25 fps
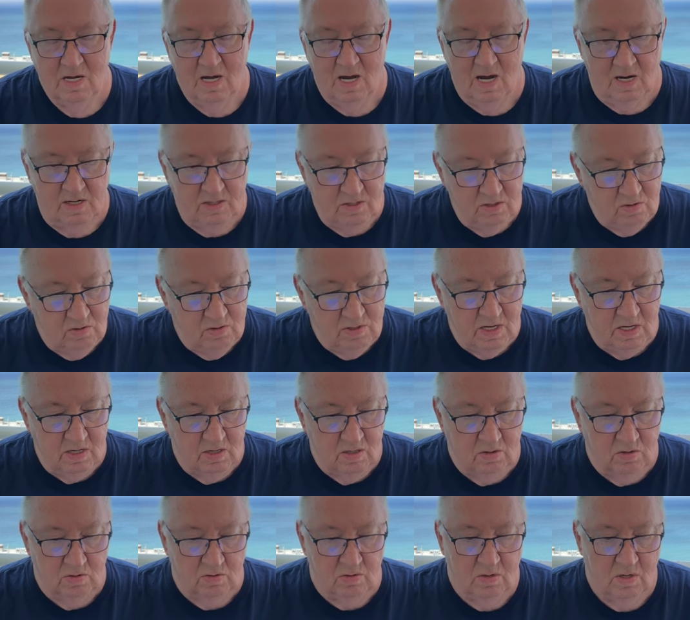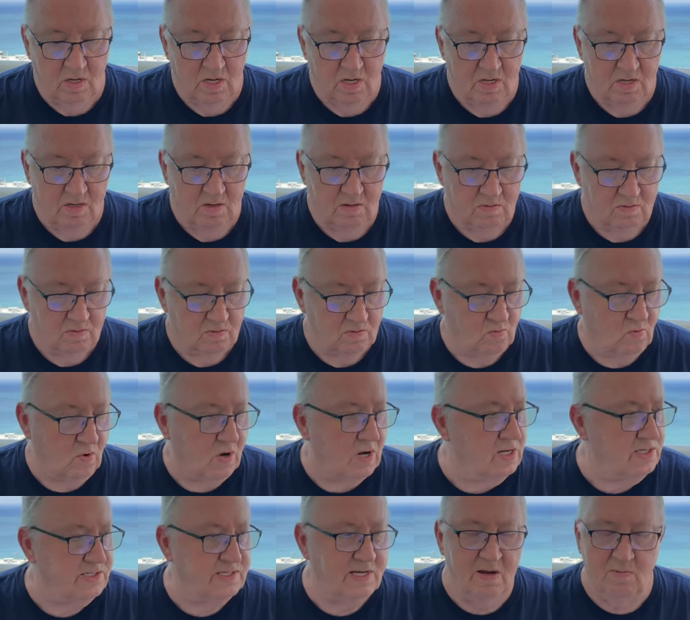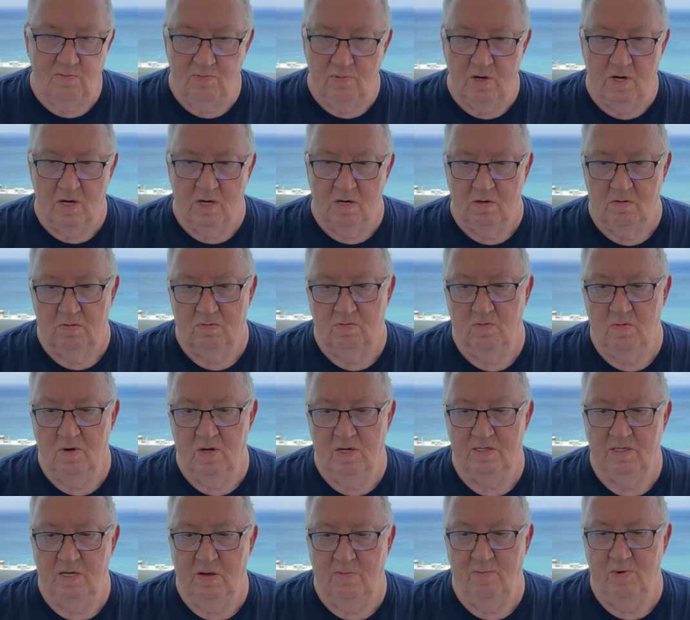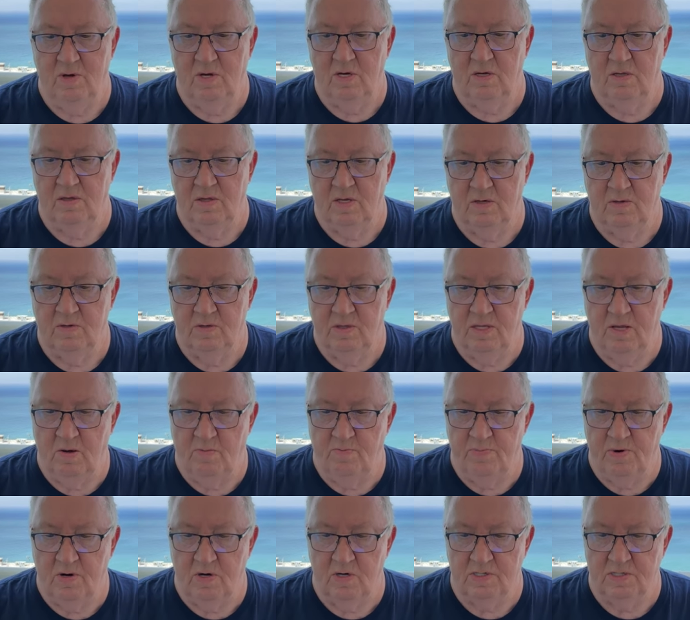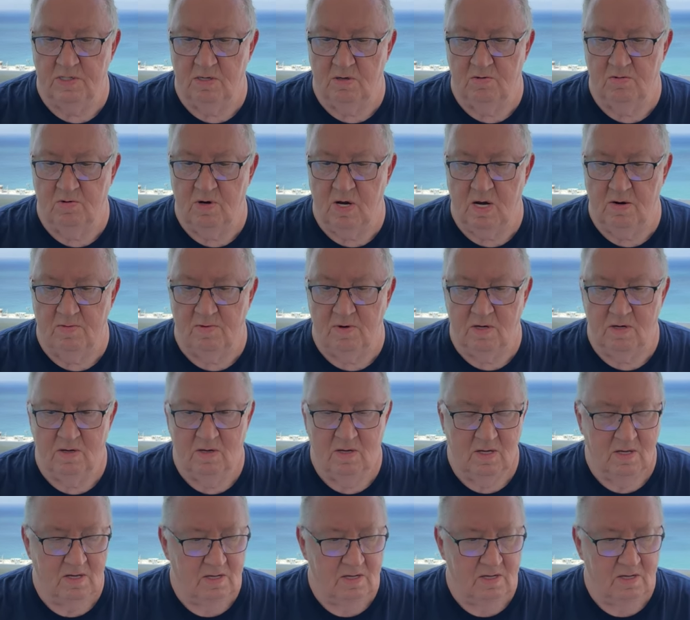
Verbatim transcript: I do know Juan Zambrano. Juan Zambrano, the, the personal driver.